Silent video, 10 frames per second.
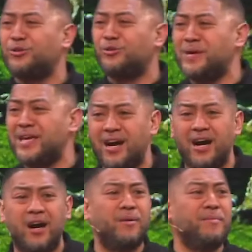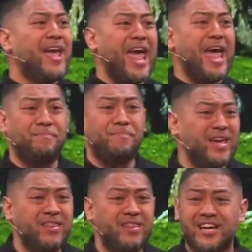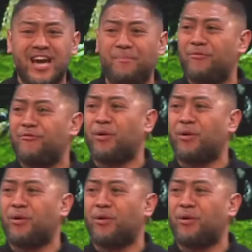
to become and be the type of